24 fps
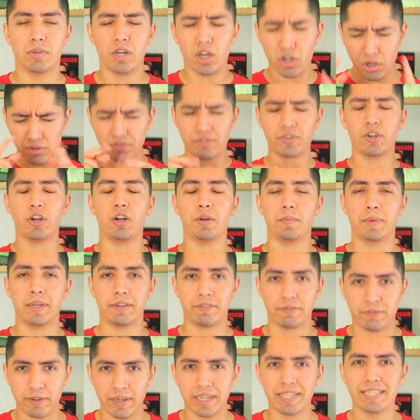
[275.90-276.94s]
Overall, my
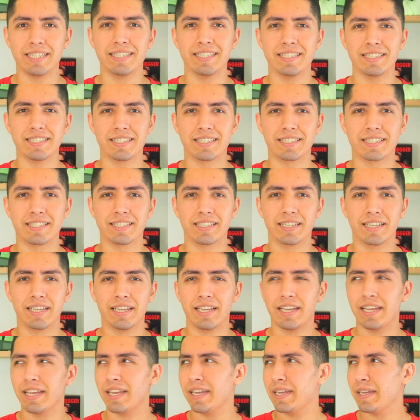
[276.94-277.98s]
friends,
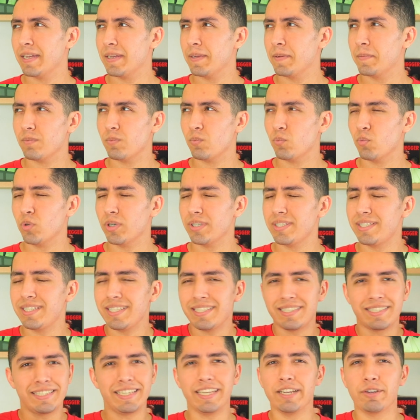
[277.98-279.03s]
was
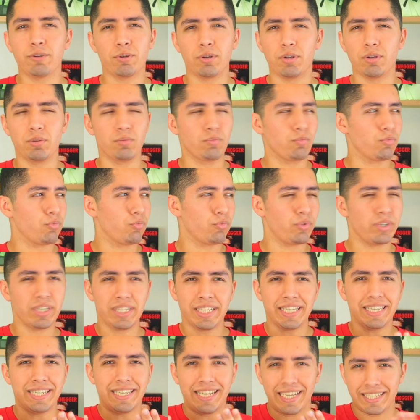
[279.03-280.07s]
this sequel
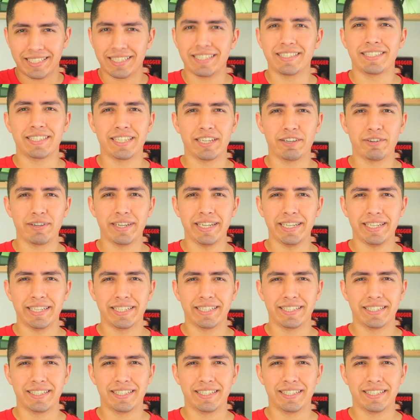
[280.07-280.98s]
really necessary?